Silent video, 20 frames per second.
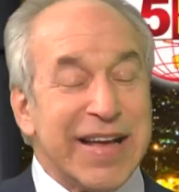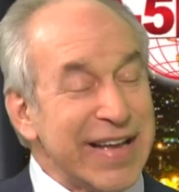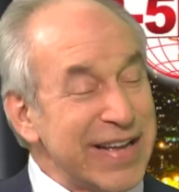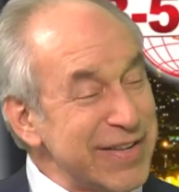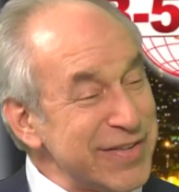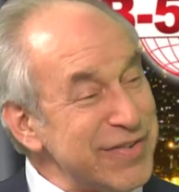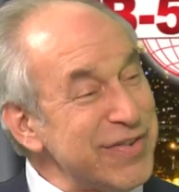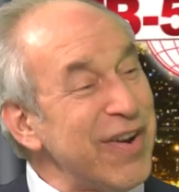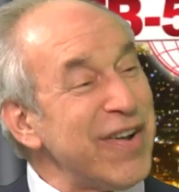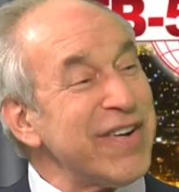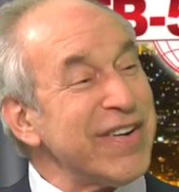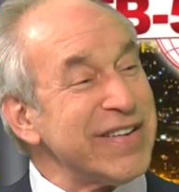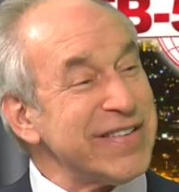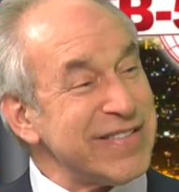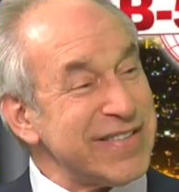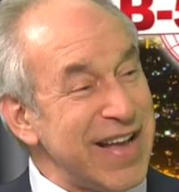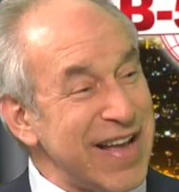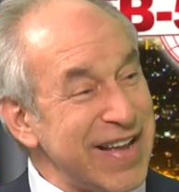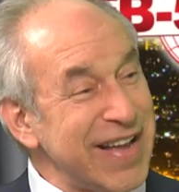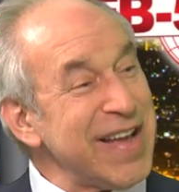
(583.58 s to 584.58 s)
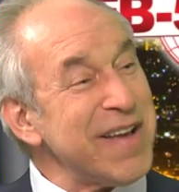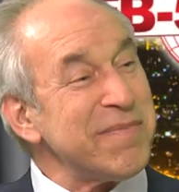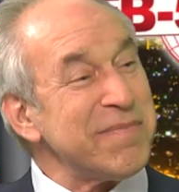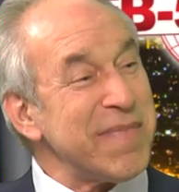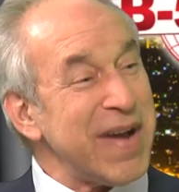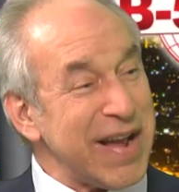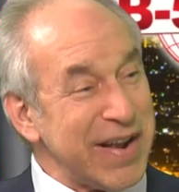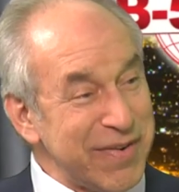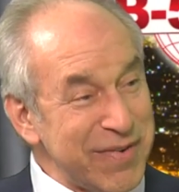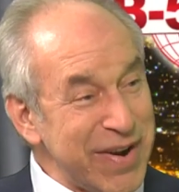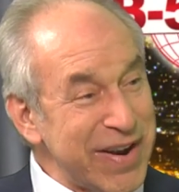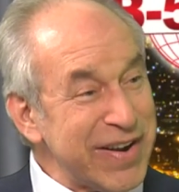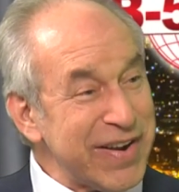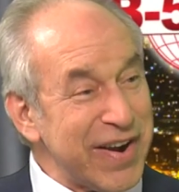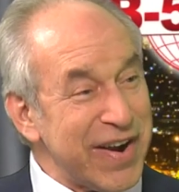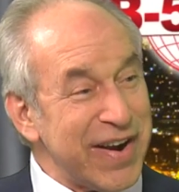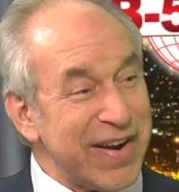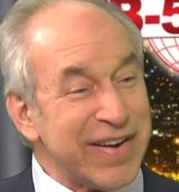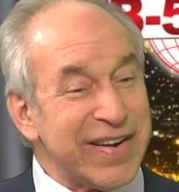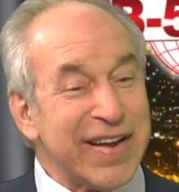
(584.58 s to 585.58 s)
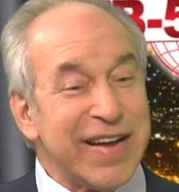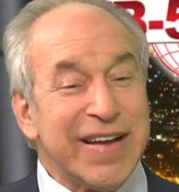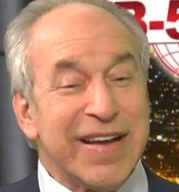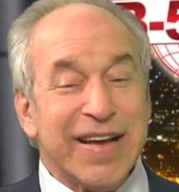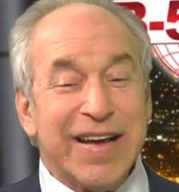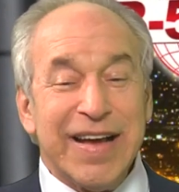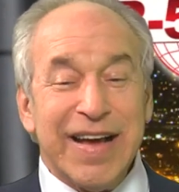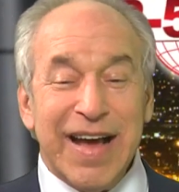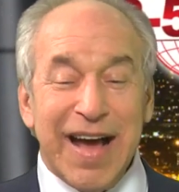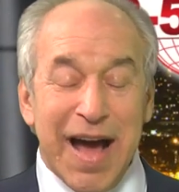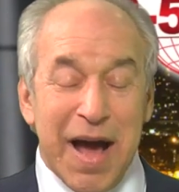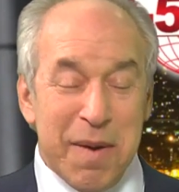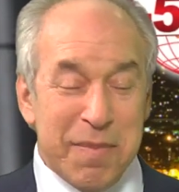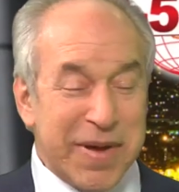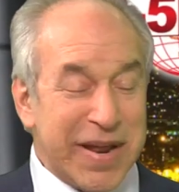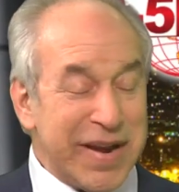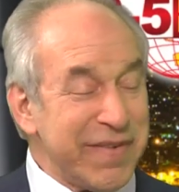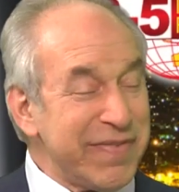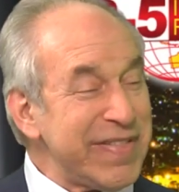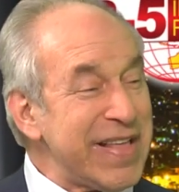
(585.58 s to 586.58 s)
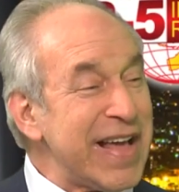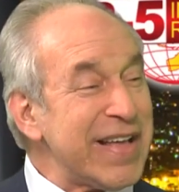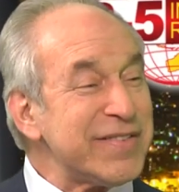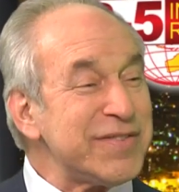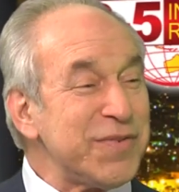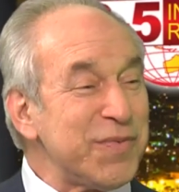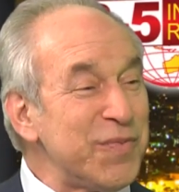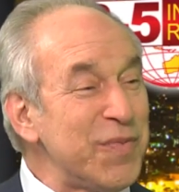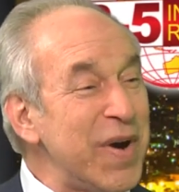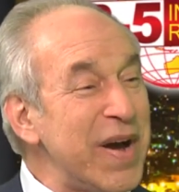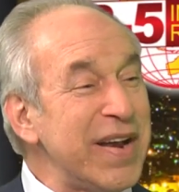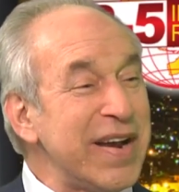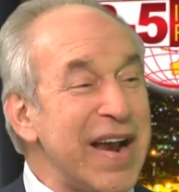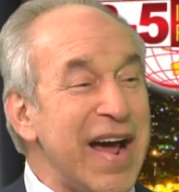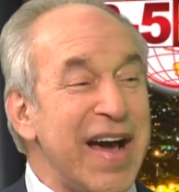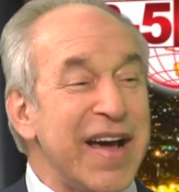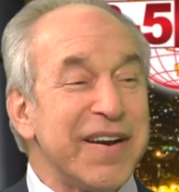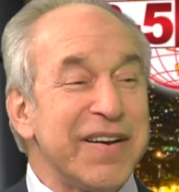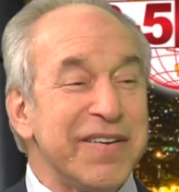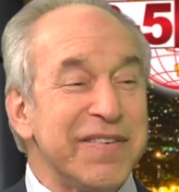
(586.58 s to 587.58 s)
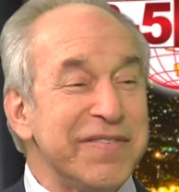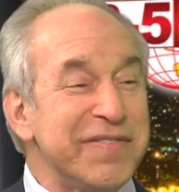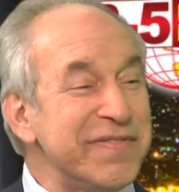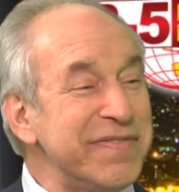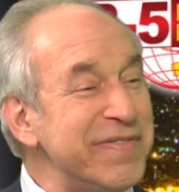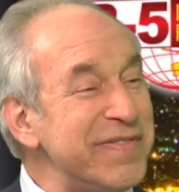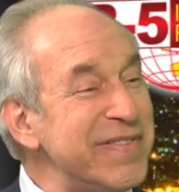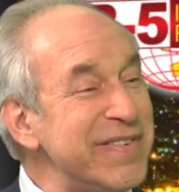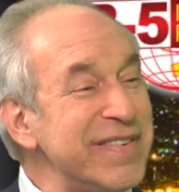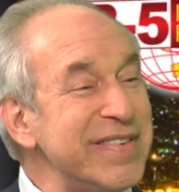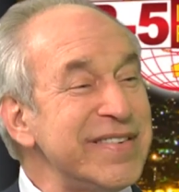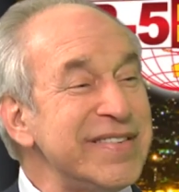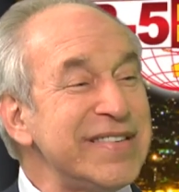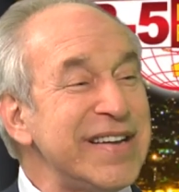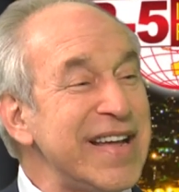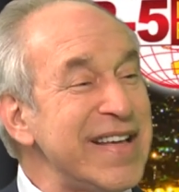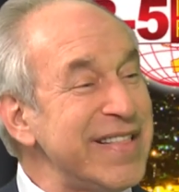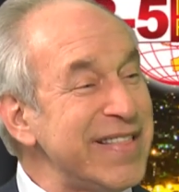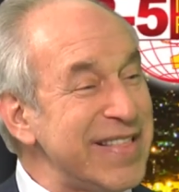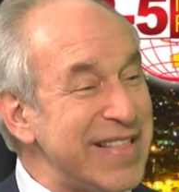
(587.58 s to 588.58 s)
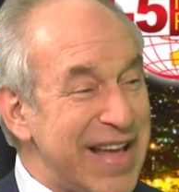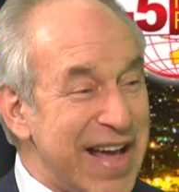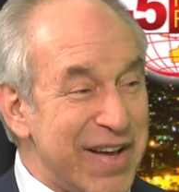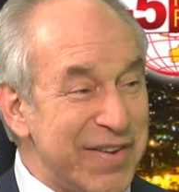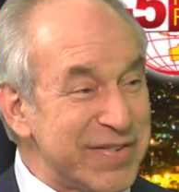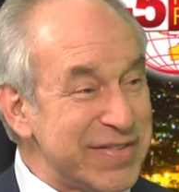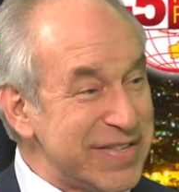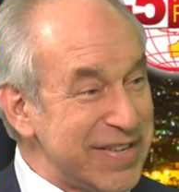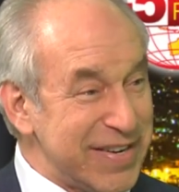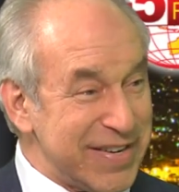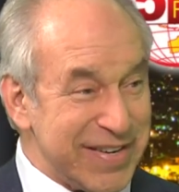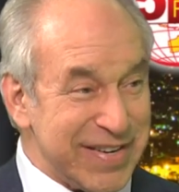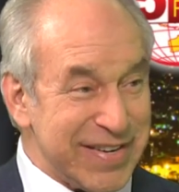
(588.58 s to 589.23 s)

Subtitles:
as long as I get my green card. If that's 1 out of 10,000.